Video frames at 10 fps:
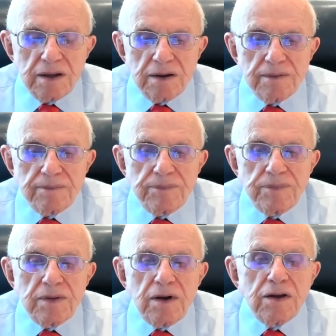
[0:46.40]
uh,
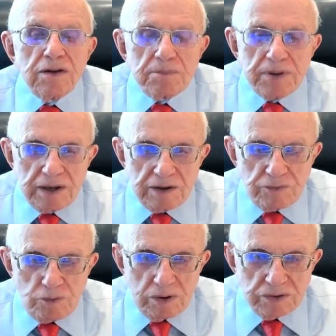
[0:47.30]
underpinning
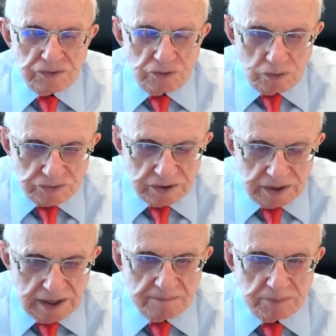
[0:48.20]
for its use in
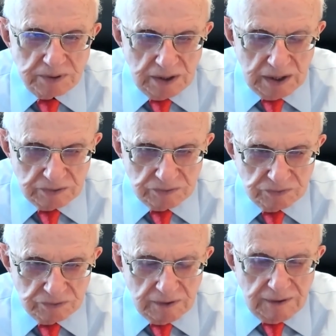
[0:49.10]
the M P
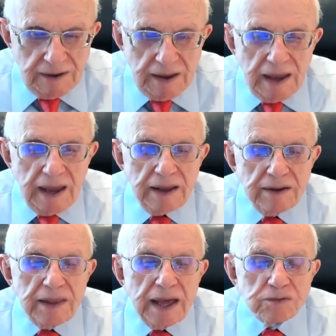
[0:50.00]
Ns.
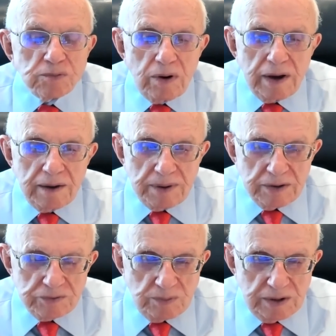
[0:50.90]
And that's why
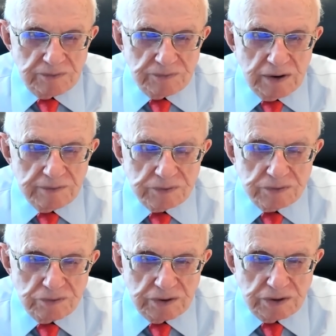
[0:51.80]
about twenty-five
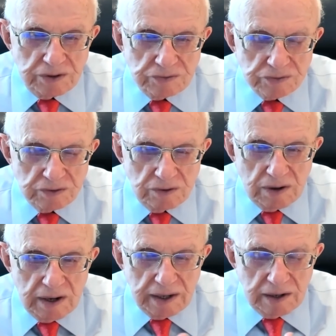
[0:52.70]
to thirty years
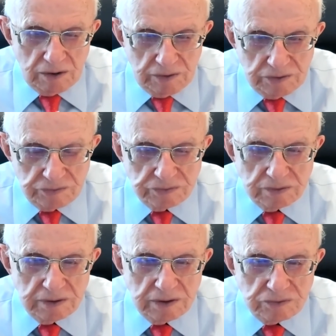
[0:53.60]
ago, I and others
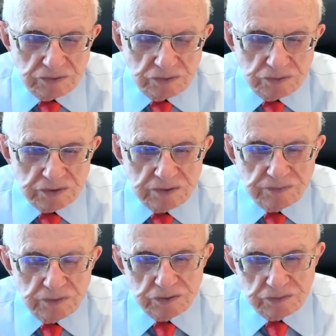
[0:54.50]
introduced
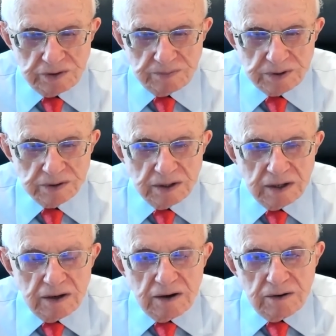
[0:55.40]
it for the treatment
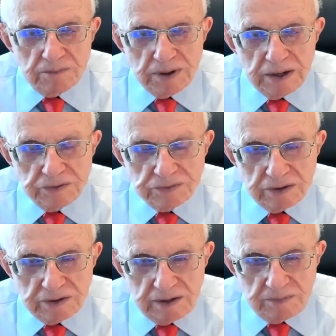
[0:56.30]
of
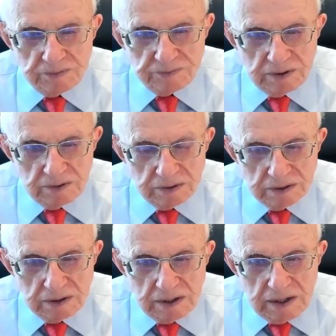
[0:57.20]
polycythemia
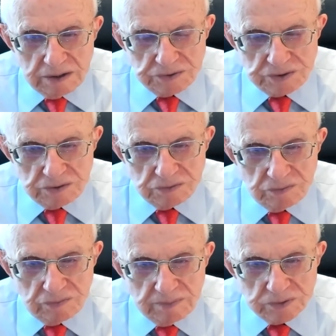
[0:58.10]
vera,
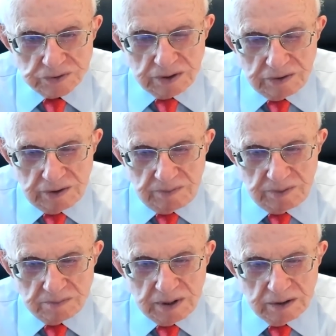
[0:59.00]
essential
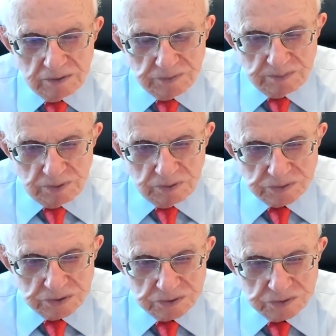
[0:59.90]
thrombocythemia, and
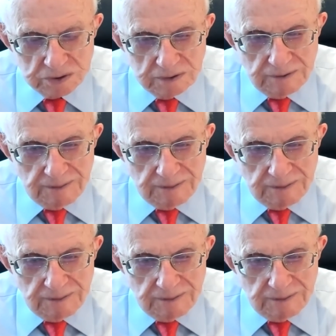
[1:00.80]
myelofibrosis.